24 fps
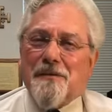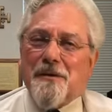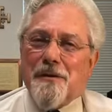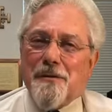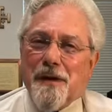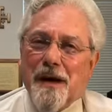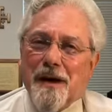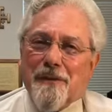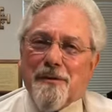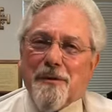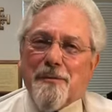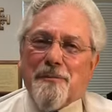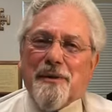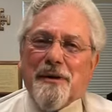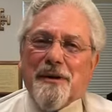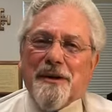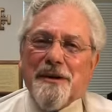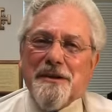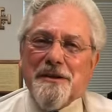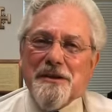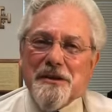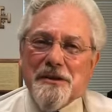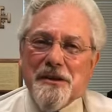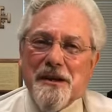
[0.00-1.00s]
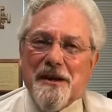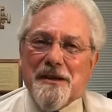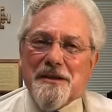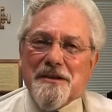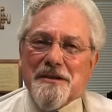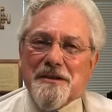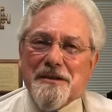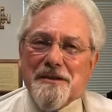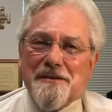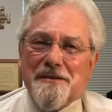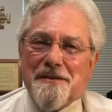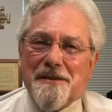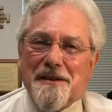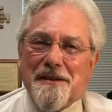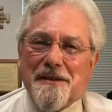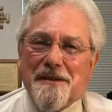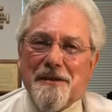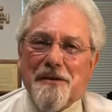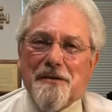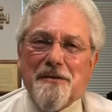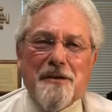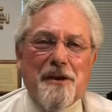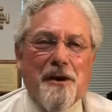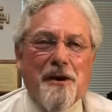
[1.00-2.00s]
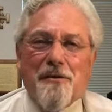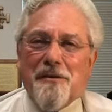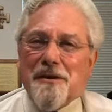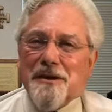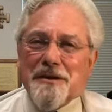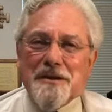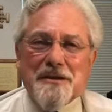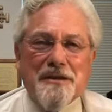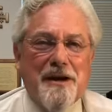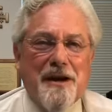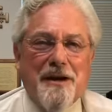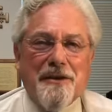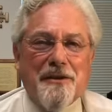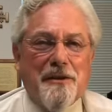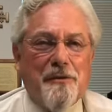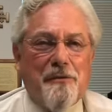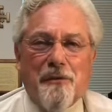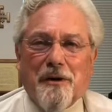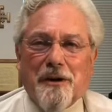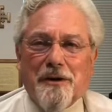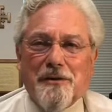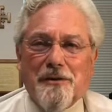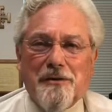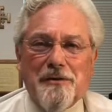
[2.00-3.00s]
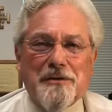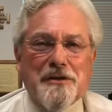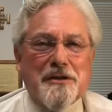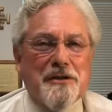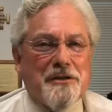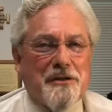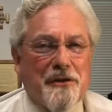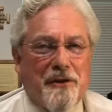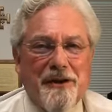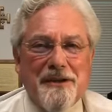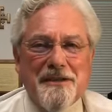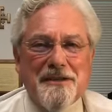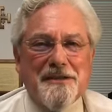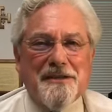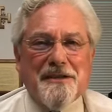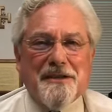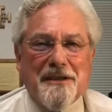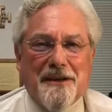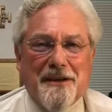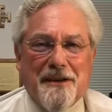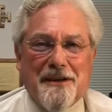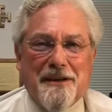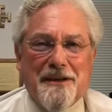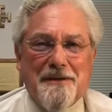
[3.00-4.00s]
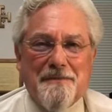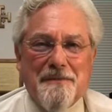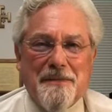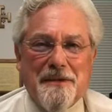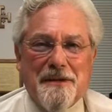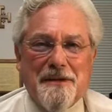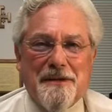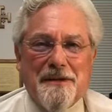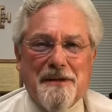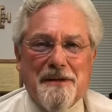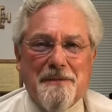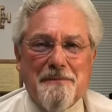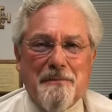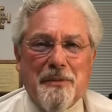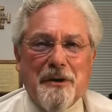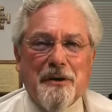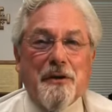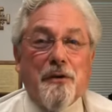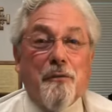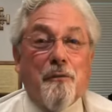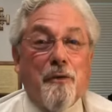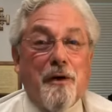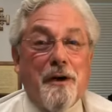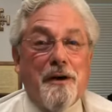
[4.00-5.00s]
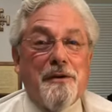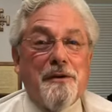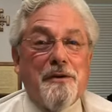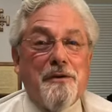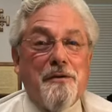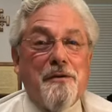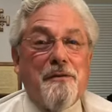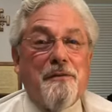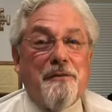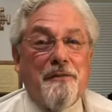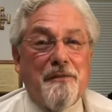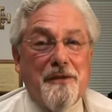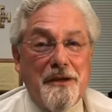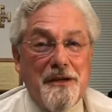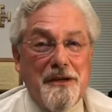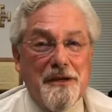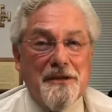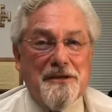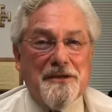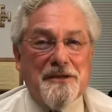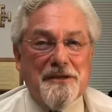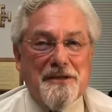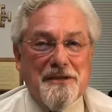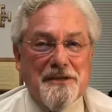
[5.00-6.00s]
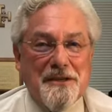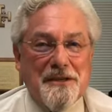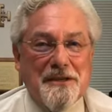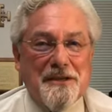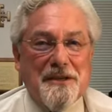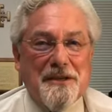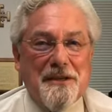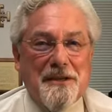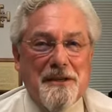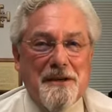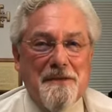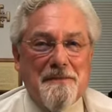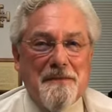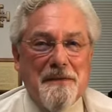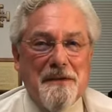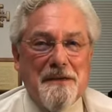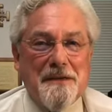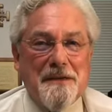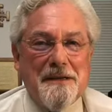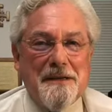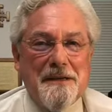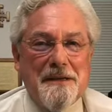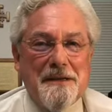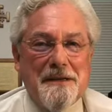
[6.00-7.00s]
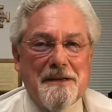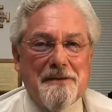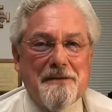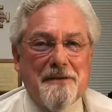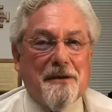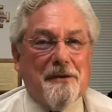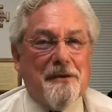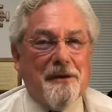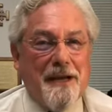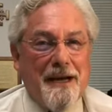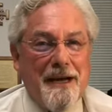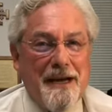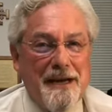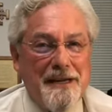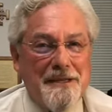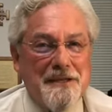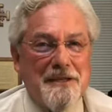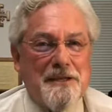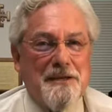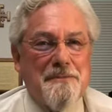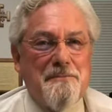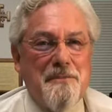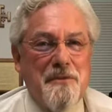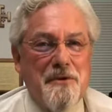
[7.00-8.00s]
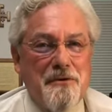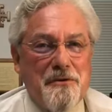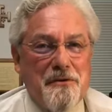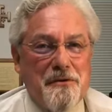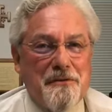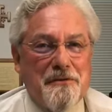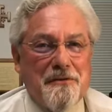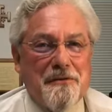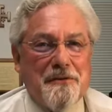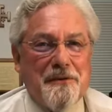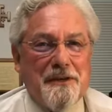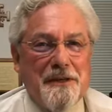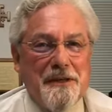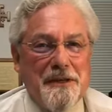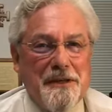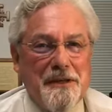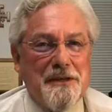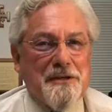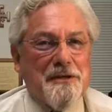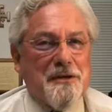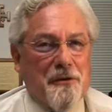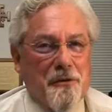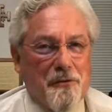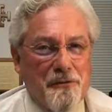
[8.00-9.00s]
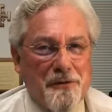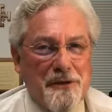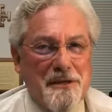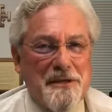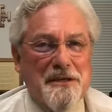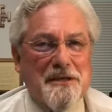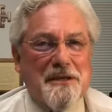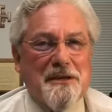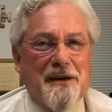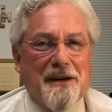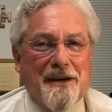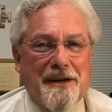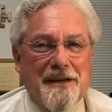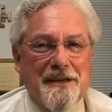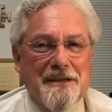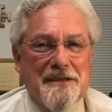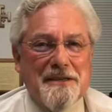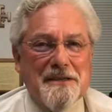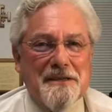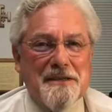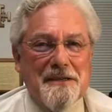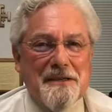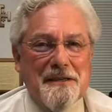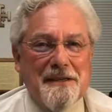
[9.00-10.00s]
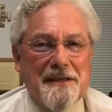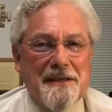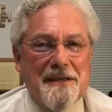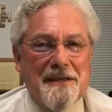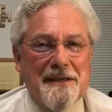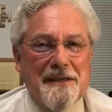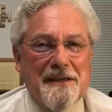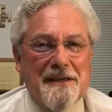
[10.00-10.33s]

If you ever play chess, you know it's not the one who starts the game, but the one who finishes the game. The last move is always God's.